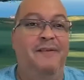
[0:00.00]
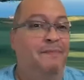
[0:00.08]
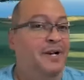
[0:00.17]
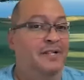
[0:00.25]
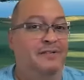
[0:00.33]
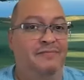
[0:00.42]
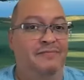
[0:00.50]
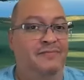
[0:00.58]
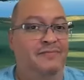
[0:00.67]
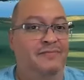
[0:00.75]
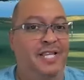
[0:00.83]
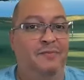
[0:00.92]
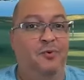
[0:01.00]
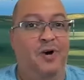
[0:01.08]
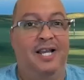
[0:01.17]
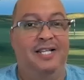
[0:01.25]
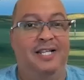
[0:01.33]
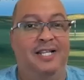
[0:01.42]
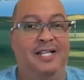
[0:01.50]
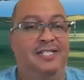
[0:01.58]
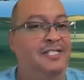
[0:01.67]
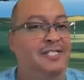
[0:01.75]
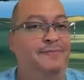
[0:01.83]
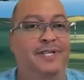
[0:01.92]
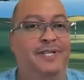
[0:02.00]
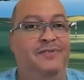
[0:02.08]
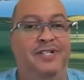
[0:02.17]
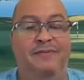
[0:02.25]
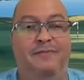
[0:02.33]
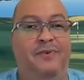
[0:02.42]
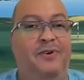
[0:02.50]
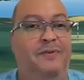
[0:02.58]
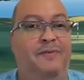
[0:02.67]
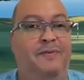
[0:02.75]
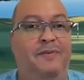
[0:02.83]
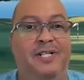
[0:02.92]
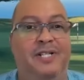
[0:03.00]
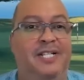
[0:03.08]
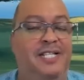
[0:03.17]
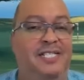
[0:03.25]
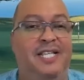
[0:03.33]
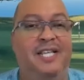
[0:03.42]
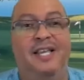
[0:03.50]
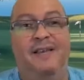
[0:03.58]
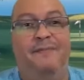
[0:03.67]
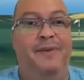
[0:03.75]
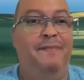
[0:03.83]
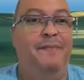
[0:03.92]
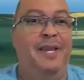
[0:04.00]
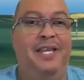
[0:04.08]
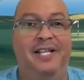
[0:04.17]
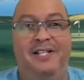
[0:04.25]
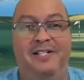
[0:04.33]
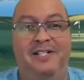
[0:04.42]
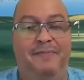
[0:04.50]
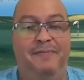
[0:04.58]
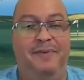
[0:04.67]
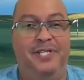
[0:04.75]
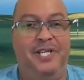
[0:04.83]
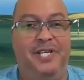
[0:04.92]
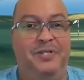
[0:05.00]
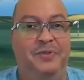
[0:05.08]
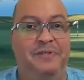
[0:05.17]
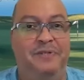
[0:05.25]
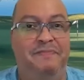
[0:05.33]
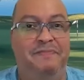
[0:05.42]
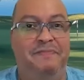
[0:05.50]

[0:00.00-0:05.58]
But team-wise, he's been doing more money than he's been making on the PGA Tour.